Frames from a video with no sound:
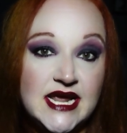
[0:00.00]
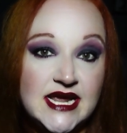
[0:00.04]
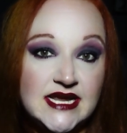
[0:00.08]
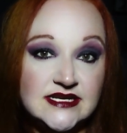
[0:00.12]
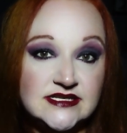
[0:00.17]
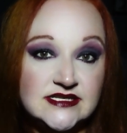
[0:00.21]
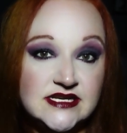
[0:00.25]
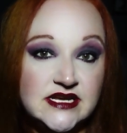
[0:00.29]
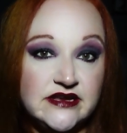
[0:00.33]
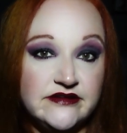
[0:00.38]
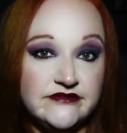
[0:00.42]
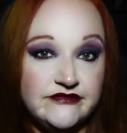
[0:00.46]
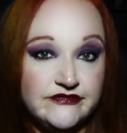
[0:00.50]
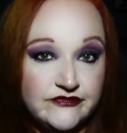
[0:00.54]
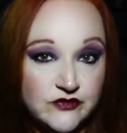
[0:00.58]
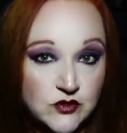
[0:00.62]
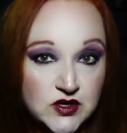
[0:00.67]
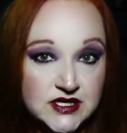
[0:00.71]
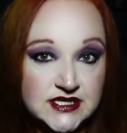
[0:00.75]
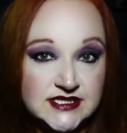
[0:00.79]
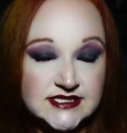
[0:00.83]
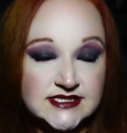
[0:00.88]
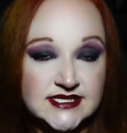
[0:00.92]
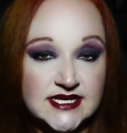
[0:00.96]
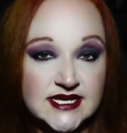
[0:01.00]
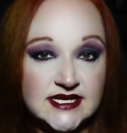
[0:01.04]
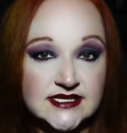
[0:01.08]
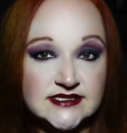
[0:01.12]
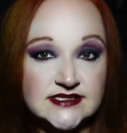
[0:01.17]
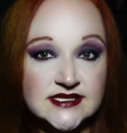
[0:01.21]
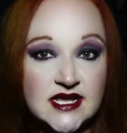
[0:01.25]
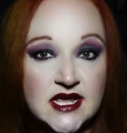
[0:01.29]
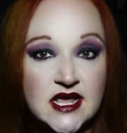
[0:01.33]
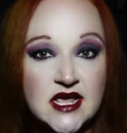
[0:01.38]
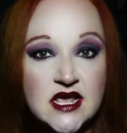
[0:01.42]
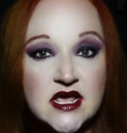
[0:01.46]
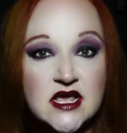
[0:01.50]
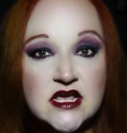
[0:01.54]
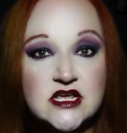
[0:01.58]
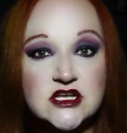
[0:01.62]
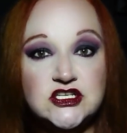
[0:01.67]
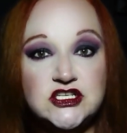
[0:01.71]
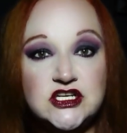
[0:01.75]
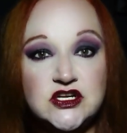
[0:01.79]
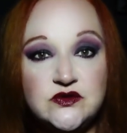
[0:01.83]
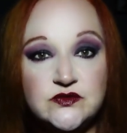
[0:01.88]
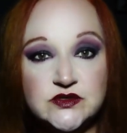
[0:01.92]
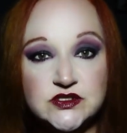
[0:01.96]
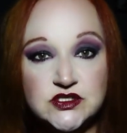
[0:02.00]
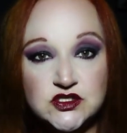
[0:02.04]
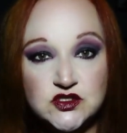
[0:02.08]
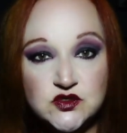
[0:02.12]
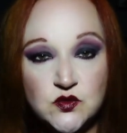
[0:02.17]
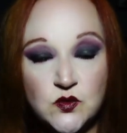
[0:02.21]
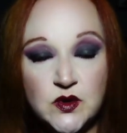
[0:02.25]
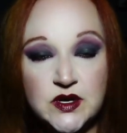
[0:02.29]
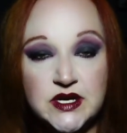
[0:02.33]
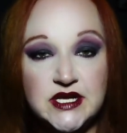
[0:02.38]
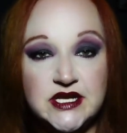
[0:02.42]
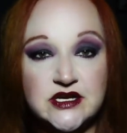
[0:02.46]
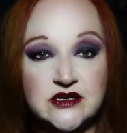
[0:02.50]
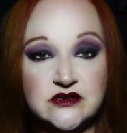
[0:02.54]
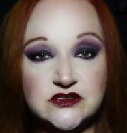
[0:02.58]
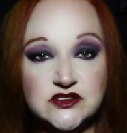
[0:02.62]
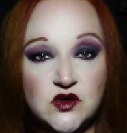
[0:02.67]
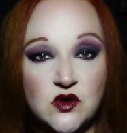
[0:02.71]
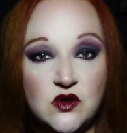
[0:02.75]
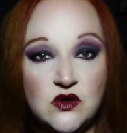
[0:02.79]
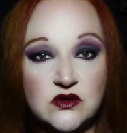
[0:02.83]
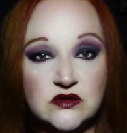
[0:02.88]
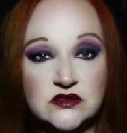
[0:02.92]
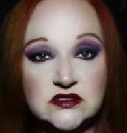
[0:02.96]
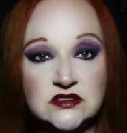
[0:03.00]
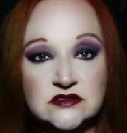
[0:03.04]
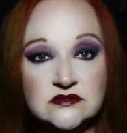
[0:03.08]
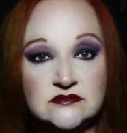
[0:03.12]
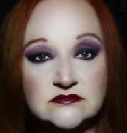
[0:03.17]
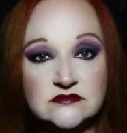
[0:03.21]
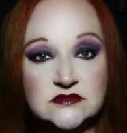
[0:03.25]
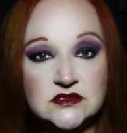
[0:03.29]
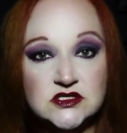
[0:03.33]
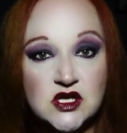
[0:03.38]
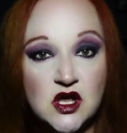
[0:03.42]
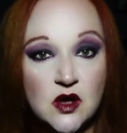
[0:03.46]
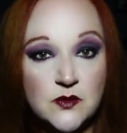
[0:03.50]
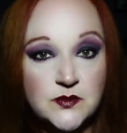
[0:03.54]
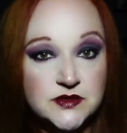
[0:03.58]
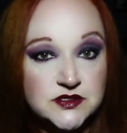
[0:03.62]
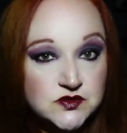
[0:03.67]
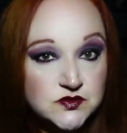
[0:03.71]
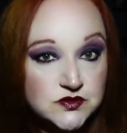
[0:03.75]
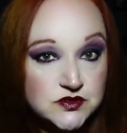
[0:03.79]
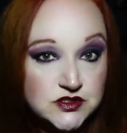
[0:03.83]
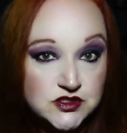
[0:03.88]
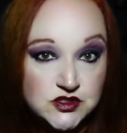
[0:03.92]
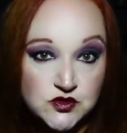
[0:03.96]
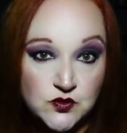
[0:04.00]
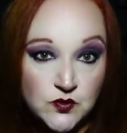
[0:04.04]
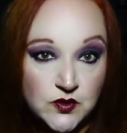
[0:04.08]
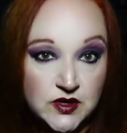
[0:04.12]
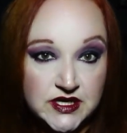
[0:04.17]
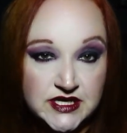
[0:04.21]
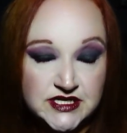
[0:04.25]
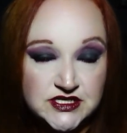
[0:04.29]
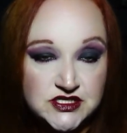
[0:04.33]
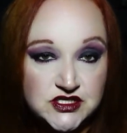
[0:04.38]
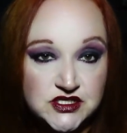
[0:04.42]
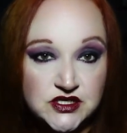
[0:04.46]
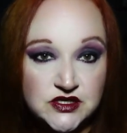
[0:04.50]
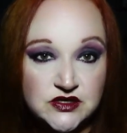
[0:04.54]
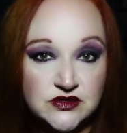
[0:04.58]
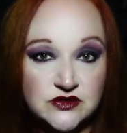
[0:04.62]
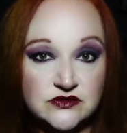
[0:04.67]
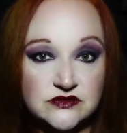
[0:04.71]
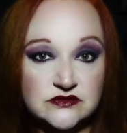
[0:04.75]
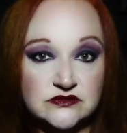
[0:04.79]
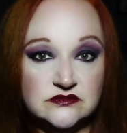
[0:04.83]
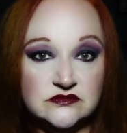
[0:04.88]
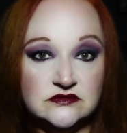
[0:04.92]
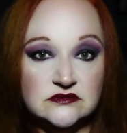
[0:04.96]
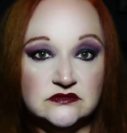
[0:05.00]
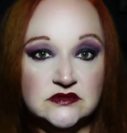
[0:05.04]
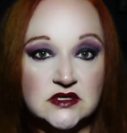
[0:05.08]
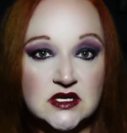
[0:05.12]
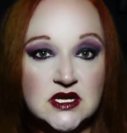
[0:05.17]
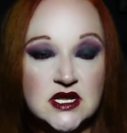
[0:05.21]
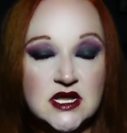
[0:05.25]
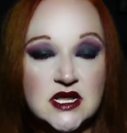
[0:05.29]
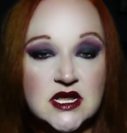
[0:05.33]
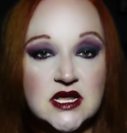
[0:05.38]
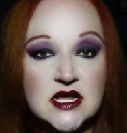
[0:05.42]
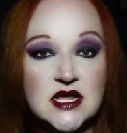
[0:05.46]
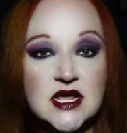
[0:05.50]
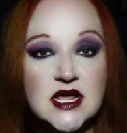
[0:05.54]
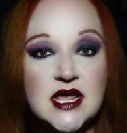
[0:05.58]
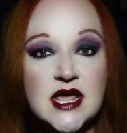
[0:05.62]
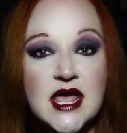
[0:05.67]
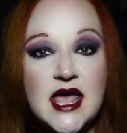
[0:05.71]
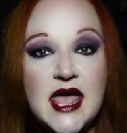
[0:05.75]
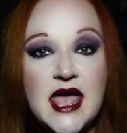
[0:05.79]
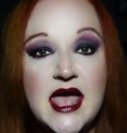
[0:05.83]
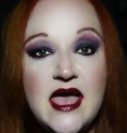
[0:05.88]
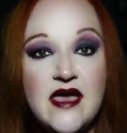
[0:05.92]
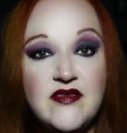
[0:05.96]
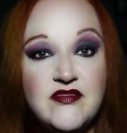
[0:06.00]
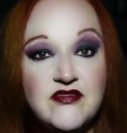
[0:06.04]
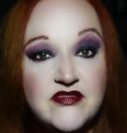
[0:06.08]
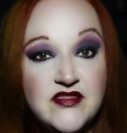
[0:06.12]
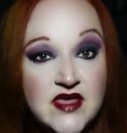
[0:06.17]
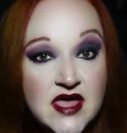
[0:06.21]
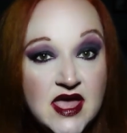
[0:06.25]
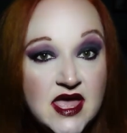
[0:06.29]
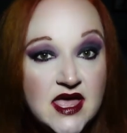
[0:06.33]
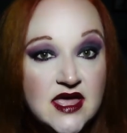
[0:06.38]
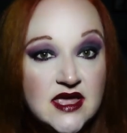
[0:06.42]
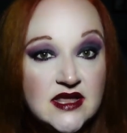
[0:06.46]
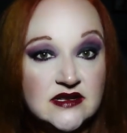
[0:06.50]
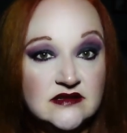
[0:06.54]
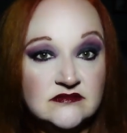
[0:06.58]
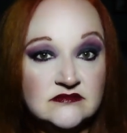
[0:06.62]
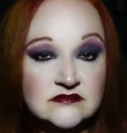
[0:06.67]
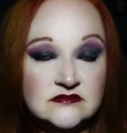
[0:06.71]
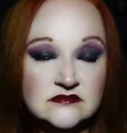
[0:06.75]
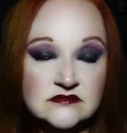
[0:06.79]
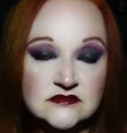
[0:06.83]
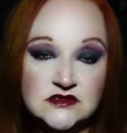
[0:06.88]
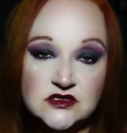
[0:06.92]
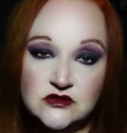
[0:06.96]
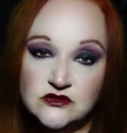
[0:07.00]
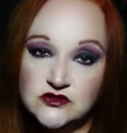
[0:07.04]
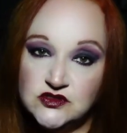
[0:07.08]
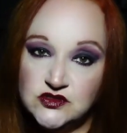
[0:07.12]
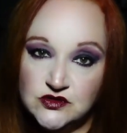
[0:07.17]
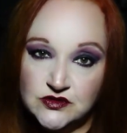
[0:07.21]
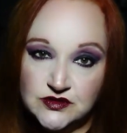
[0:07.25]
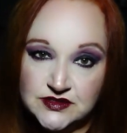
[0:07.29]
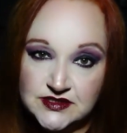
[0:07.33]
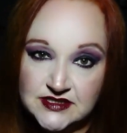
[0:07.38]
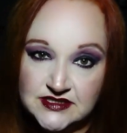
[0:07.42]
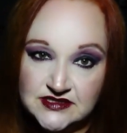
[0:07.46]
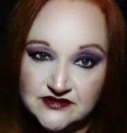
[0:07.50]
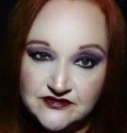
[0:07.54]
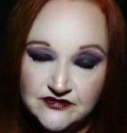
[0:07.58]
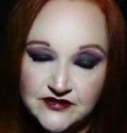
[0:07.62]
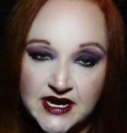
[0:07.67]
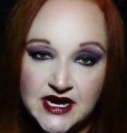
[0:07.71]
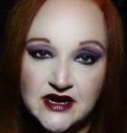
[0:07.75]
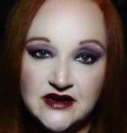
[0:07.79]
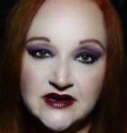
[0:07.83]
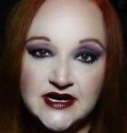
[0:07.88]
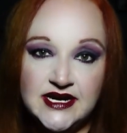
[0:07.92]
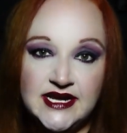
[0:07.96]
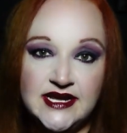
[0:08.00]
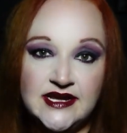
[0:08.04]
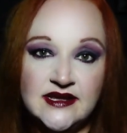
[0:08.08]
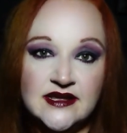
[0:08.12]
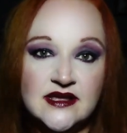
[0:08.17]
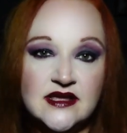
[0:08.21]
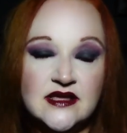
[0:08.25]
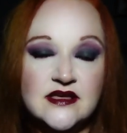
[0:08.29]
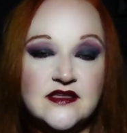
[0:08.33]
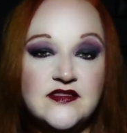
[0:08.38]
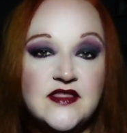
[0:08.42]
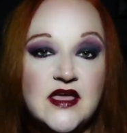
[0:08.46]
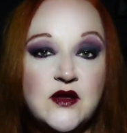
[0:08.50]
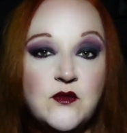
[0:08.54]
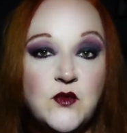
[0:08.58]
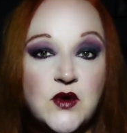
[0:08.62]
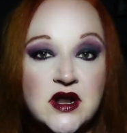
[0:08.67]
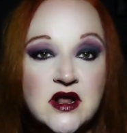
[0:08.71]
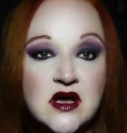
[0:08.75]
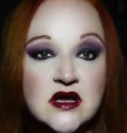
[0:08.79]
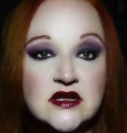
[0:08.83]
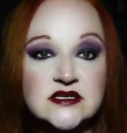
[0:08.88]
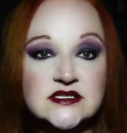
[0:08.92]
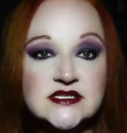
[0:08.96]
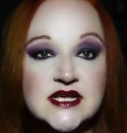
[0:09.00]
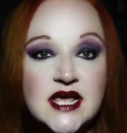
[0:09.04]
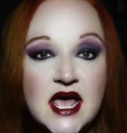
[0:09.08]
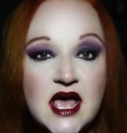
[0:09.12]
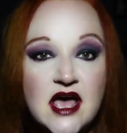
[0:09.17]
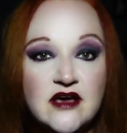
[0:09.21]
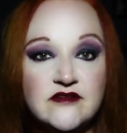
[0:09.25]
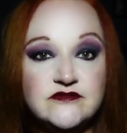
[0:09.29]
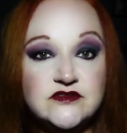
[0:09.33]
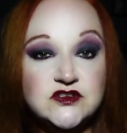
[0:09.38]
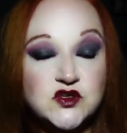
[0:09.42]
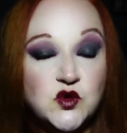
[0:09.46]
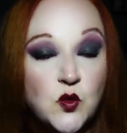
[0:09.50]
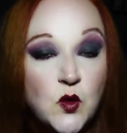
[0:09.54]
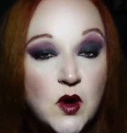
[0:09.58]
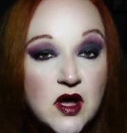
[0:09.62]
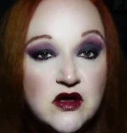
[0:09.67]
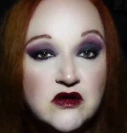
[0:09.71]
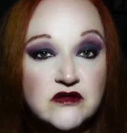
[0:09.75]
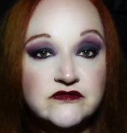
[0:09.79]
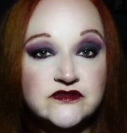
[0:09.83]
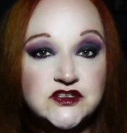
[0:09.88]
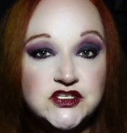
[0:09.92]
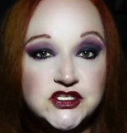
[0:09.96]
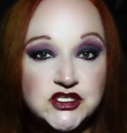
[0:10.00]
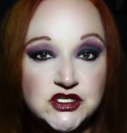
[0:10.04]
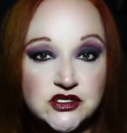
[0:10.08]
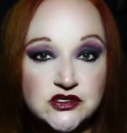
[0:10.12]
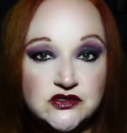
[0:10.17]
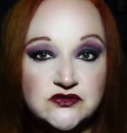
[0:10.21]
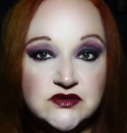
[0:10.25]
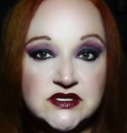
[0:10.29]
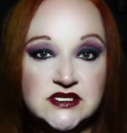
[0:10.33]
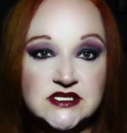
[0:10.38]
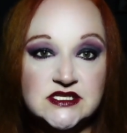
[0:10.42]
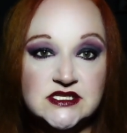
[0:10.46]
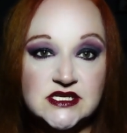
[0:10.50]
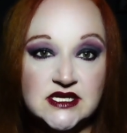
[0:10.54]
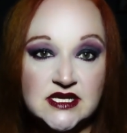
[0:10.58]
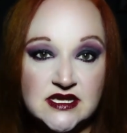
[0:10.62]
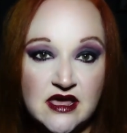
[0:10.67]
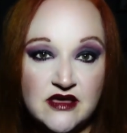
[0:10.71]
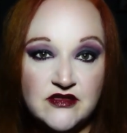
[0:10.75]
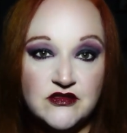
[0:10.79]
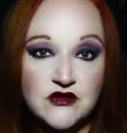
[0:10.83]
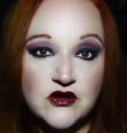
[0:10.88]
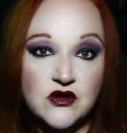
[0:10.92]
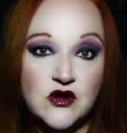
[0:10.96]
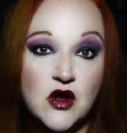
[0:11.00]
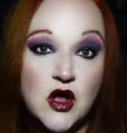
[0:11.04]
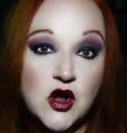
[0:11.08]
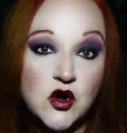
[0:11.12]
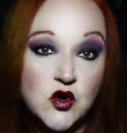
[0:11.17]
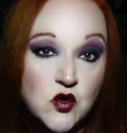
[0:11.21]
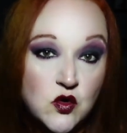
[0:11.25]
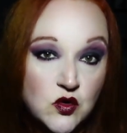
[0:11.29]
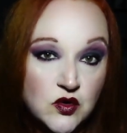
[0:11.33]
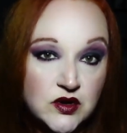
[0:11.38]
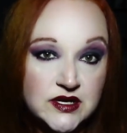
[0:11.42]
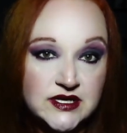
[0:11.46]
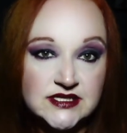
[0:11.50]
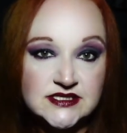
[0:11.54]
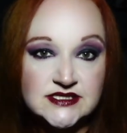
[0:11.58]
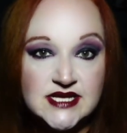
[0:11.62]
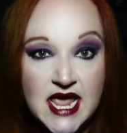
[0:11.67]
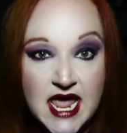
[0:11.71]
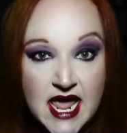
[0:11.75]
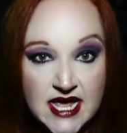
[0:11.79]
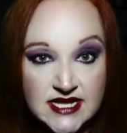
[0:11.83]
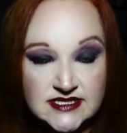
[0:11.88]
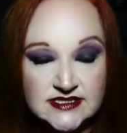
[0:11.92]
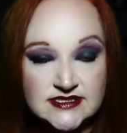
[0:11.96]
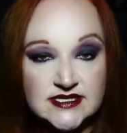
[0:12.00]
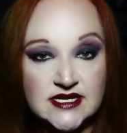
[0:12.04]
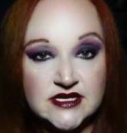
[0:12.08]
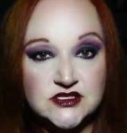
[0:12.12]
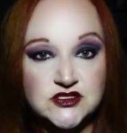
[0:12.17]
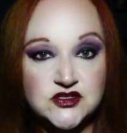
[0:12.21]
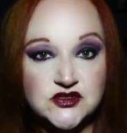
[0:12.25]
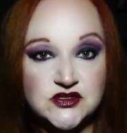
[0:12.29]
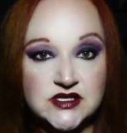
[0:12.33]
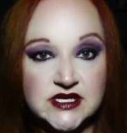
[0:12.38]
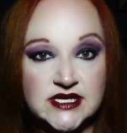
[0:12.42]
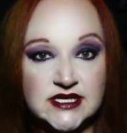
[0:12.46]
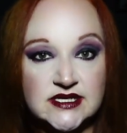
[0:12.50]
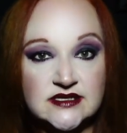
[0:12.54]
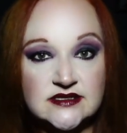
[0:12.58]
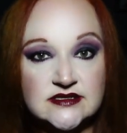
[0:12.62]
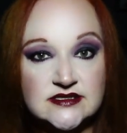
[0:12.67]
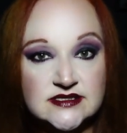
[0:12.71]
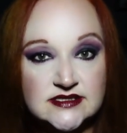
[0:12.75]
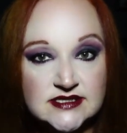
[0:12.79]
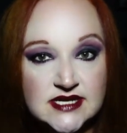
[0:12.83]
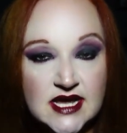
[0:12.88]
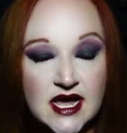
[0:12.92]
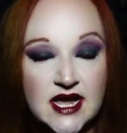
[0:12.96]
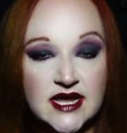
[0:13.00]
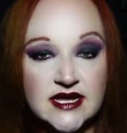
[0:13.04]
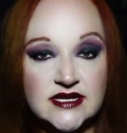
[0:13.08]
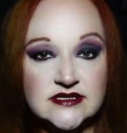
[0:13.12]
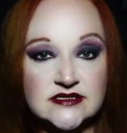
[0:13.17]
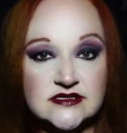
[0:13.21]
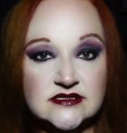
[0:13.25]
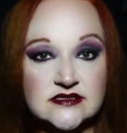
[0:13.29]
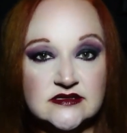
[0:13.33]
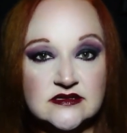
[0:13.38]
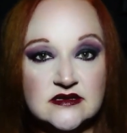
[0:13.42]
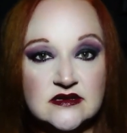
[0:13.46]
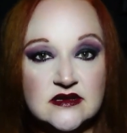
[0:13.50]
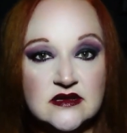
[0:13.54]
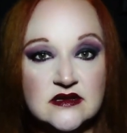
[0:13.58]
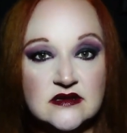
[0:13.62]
1846. She was 20 years old, Thomas was 22. And then, though sources vary, they went on to have 12 children together according to ancestry sites.